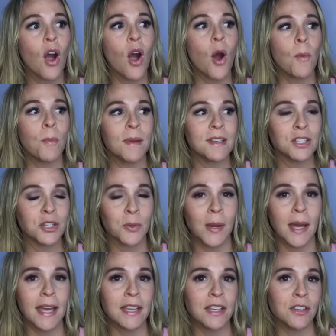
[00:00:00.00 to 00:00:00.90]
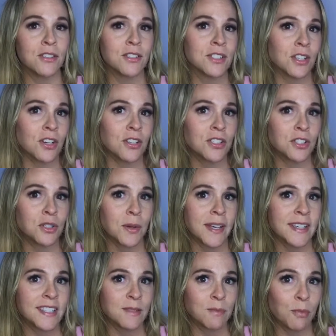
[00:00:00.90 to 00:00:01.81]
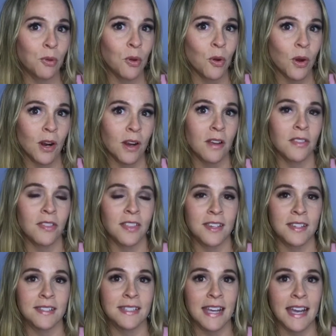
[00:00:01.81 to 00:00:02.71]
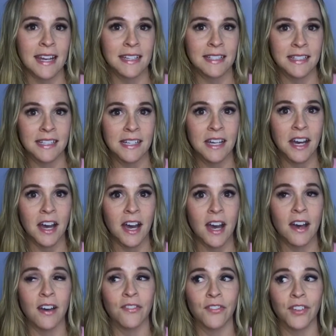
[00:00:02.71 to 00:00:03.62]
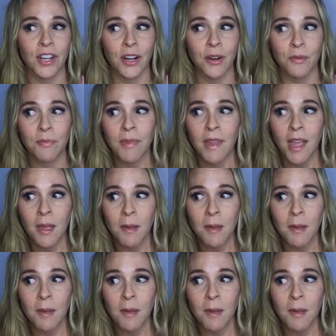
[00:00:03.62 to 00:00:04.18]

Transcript: open to it and you start to explore this idea of, you know,